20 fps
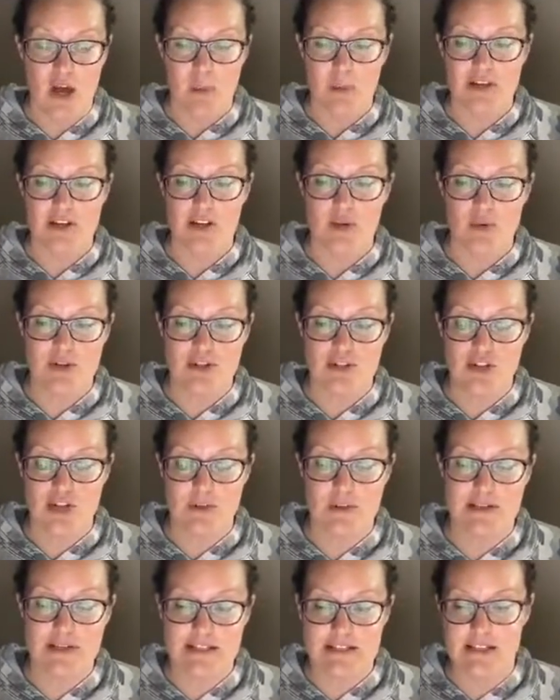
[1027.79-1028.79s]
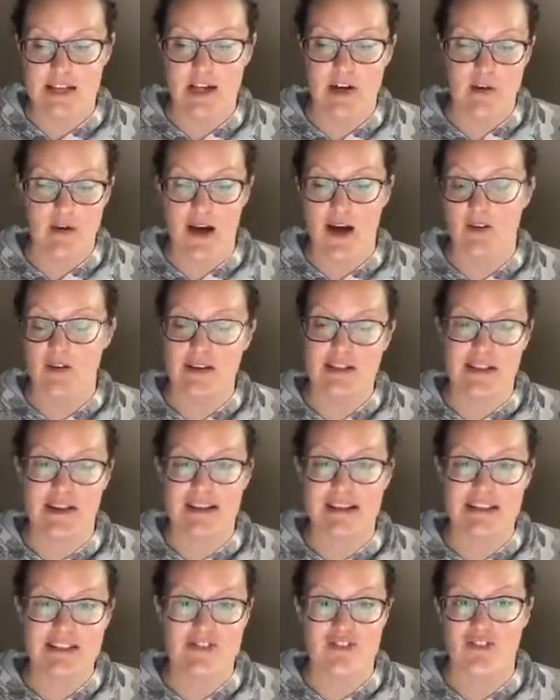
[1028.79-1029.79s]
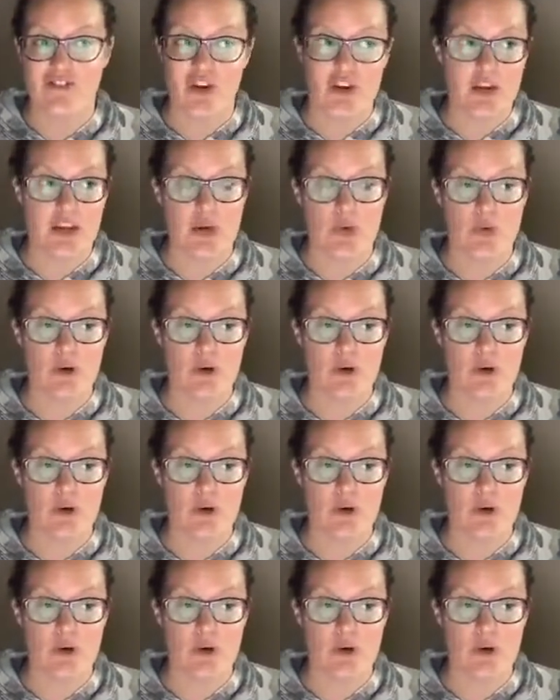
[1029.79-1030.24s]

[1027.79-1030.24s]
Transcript: because otherwise you're going to be sitting around in like this funky,